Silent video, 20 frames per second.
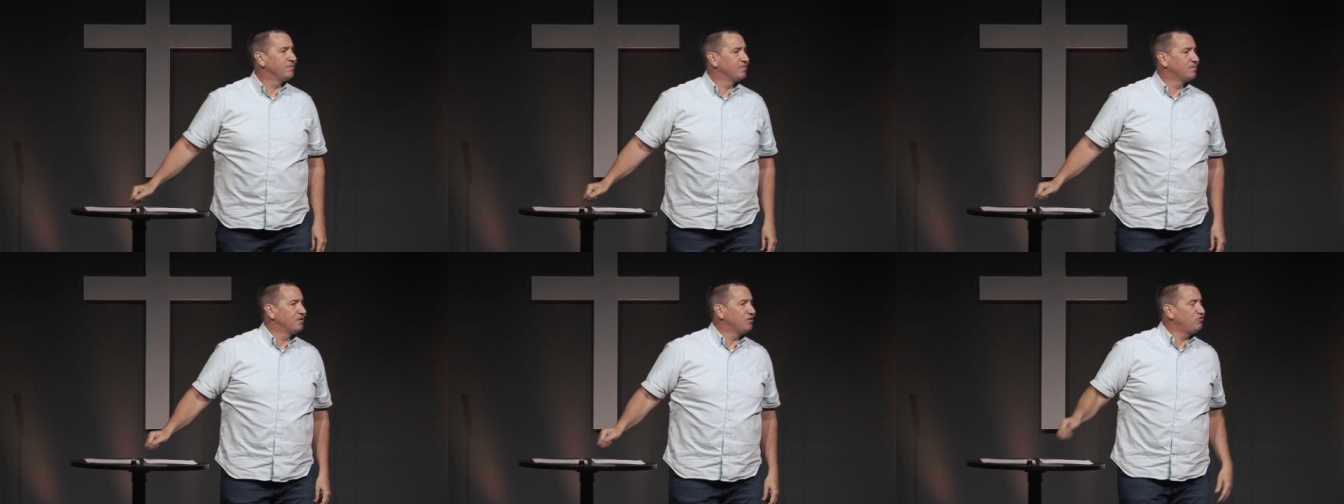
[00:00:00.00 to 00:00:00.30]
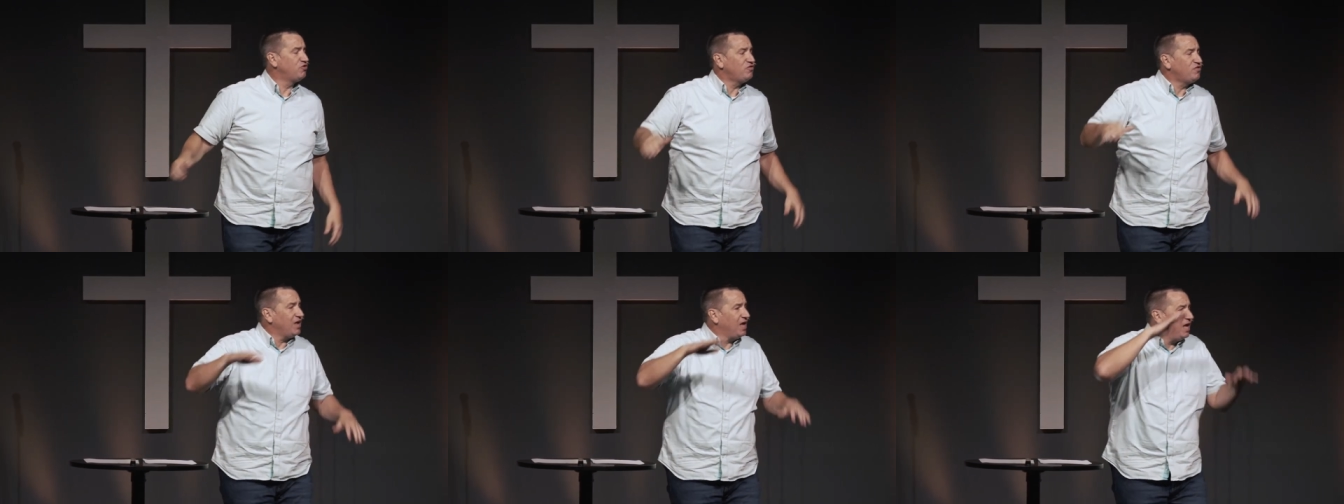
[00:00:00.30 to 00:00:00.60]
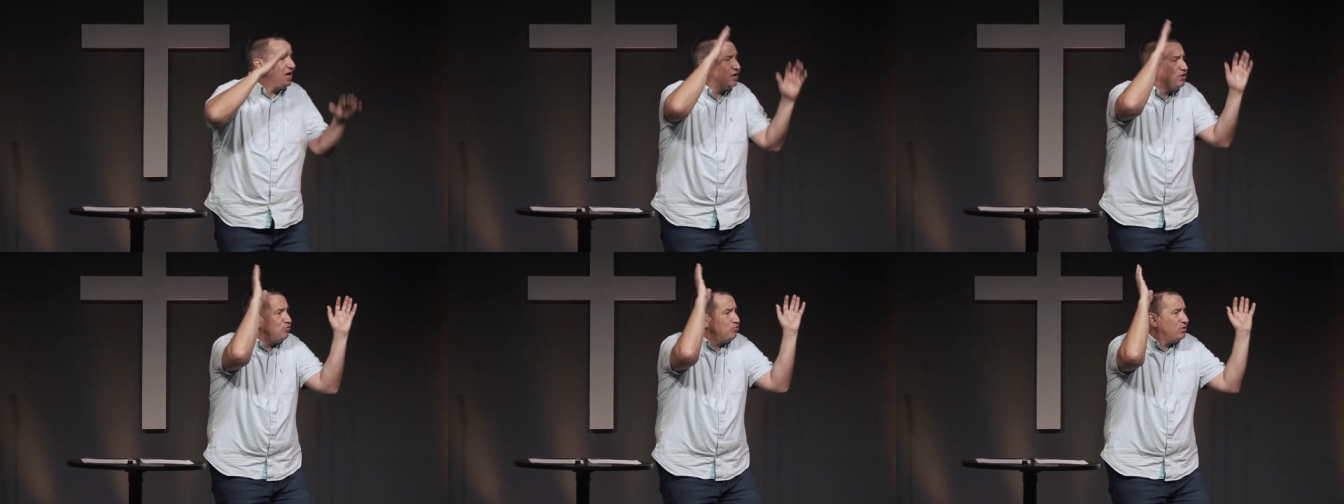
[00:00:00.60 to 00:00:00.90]
They're just
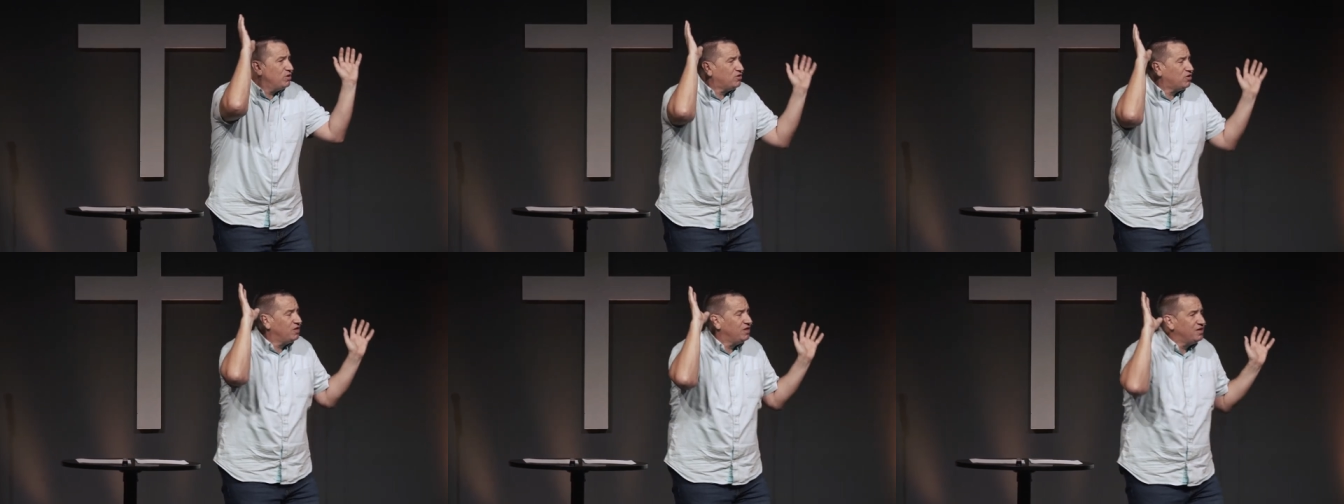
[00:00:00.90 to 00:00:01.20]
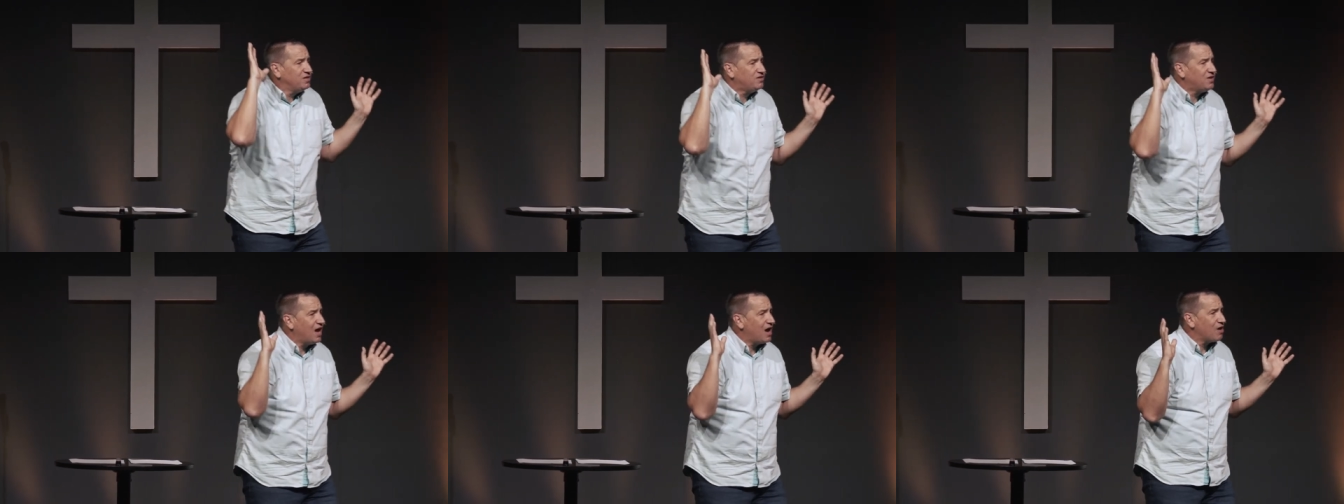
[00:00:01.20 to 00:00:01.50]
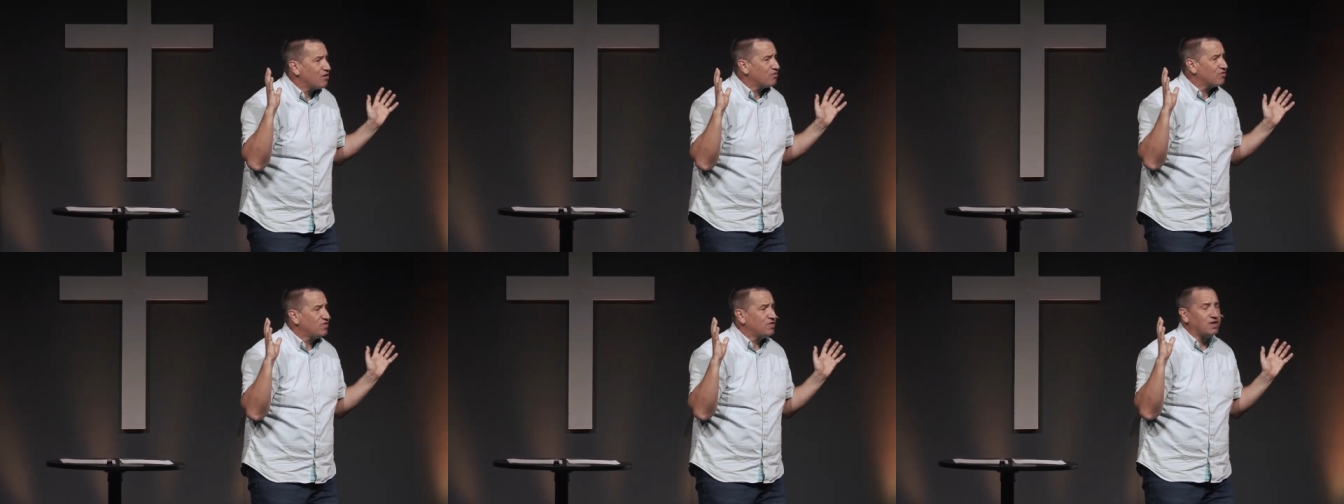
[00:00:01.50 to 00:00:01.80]
ignorant to the
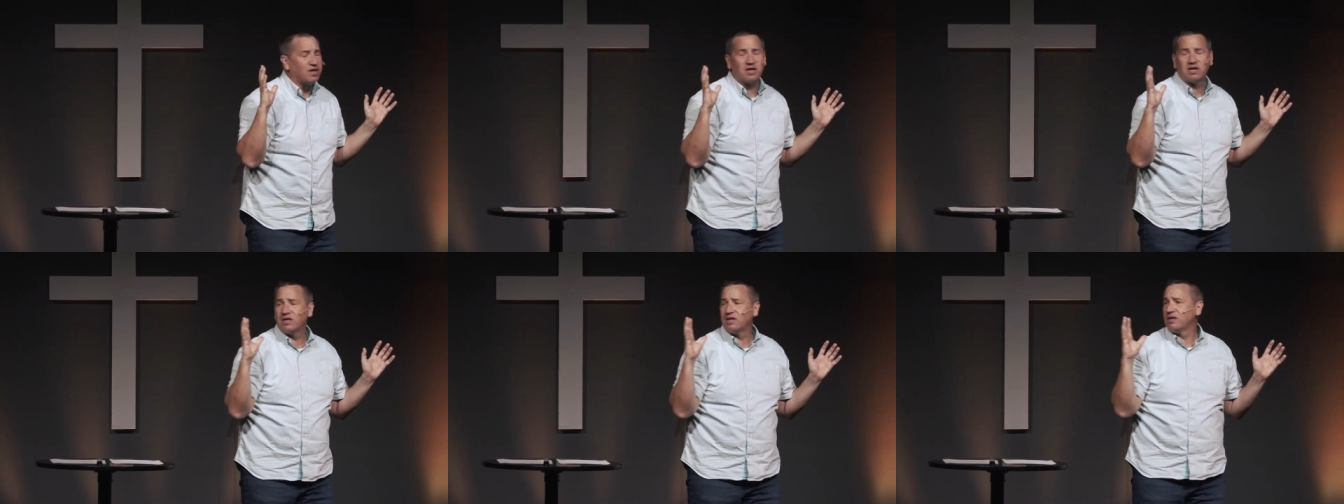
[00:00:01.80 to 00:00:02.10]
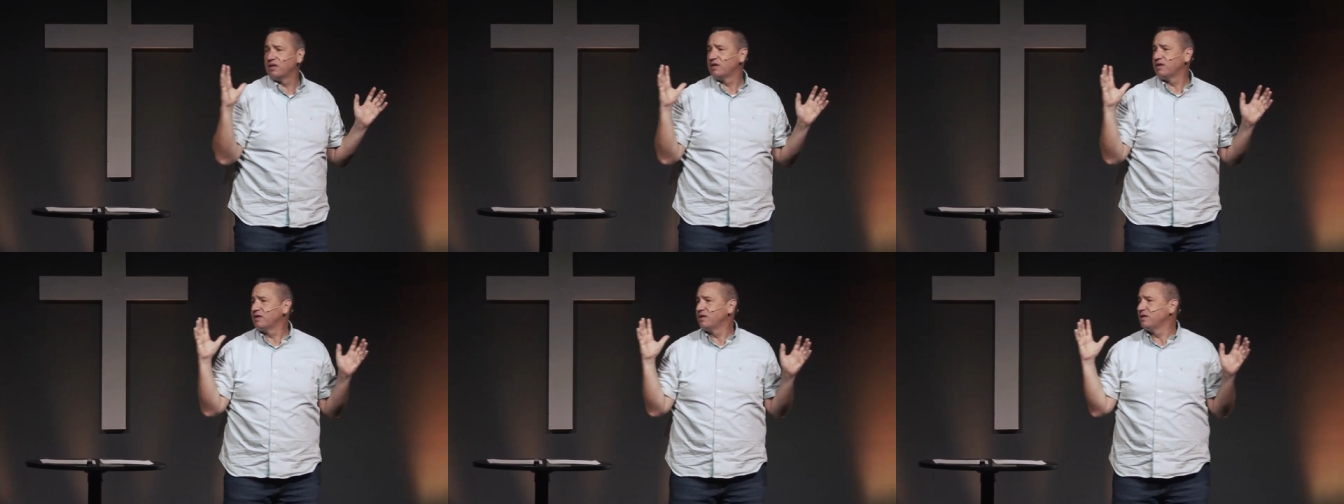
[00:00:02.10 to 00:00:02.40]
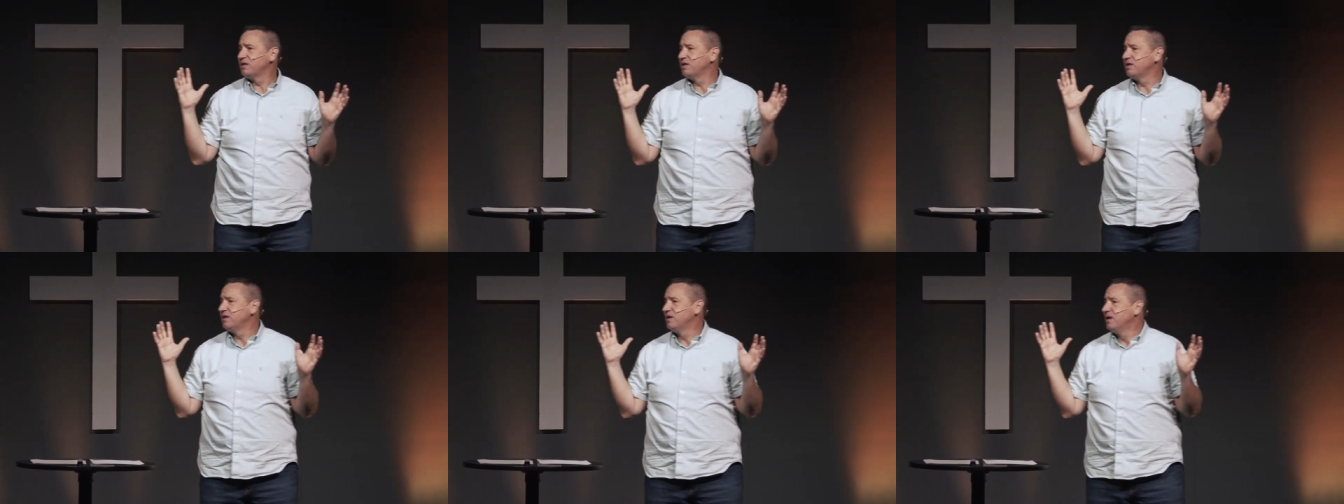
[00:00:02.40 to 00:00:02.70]
entire thing.
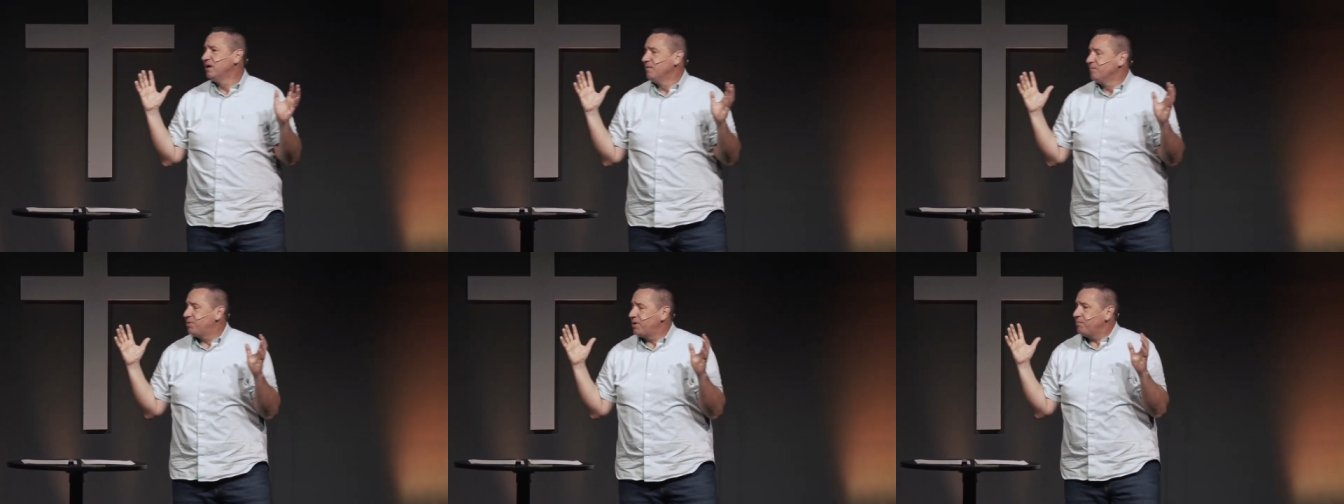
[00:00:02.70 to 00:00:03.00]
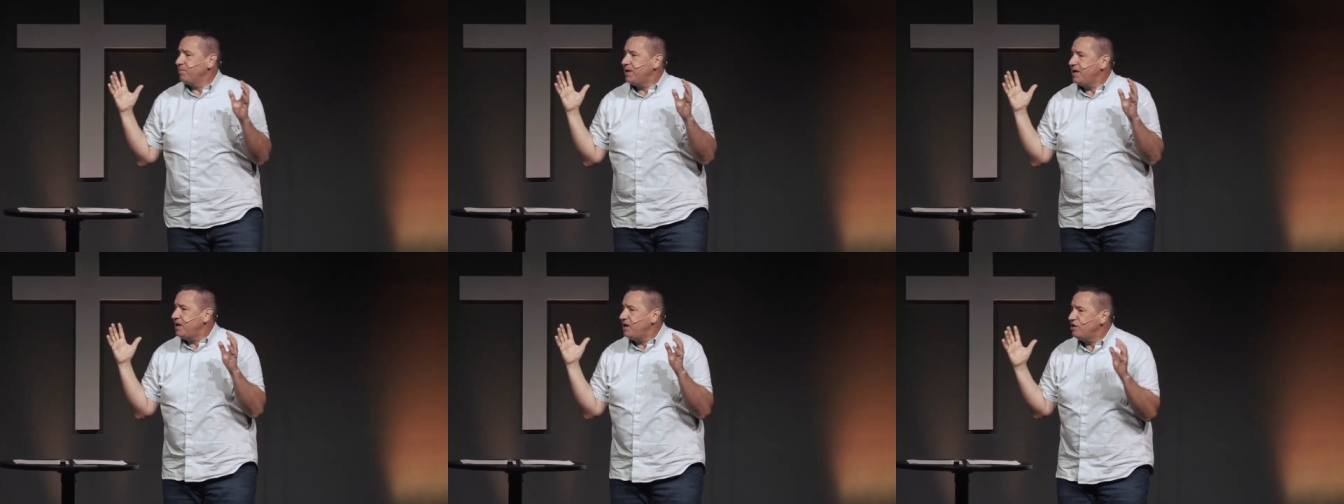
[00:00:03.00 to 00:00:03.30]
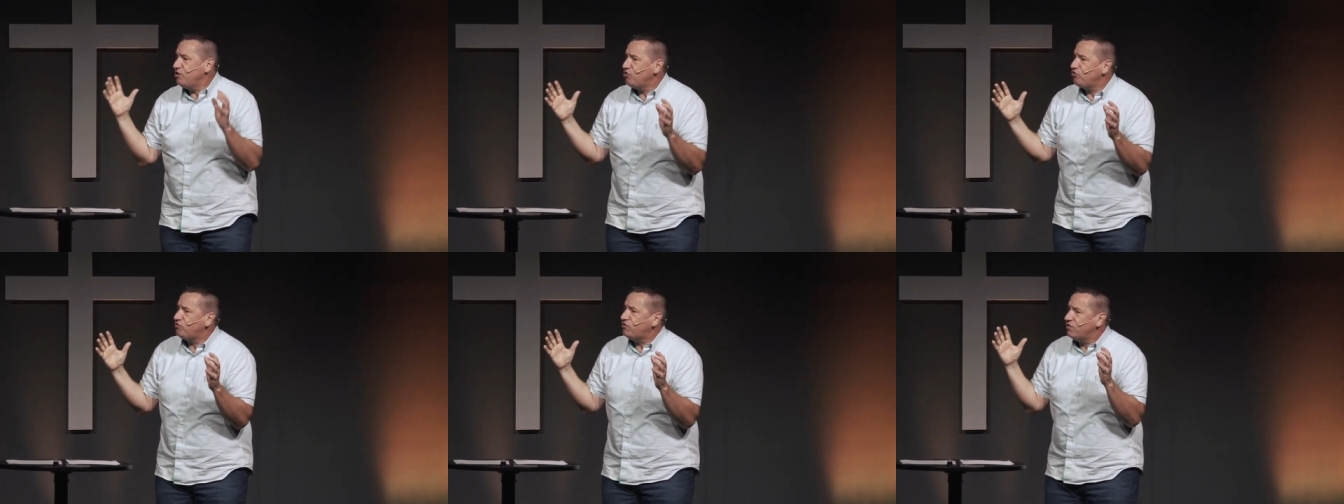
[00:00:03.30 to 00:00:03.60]
But I'm
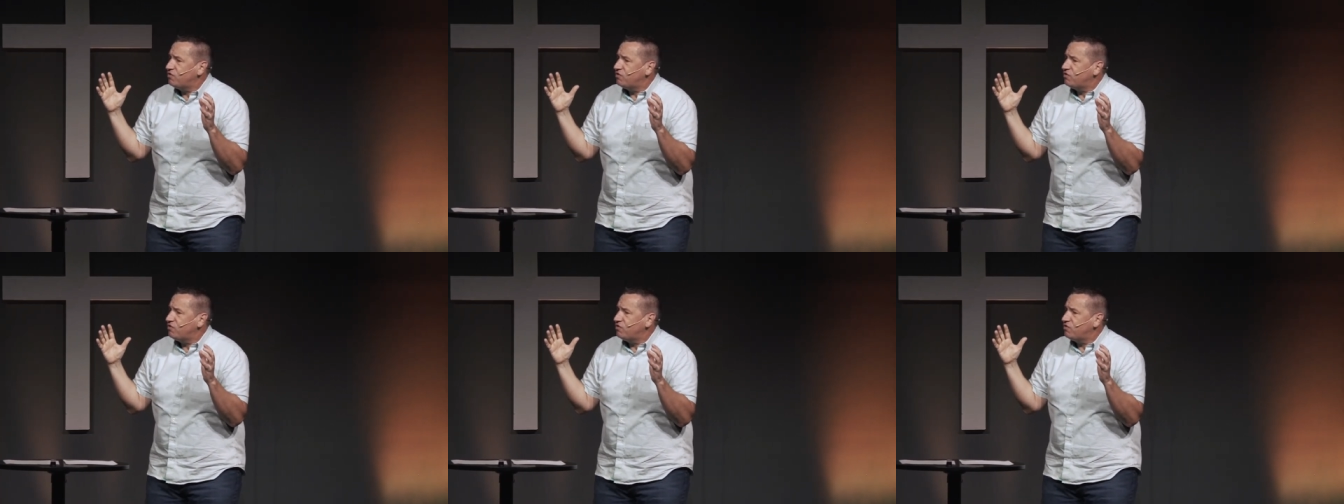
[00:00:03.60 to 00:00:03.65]
here to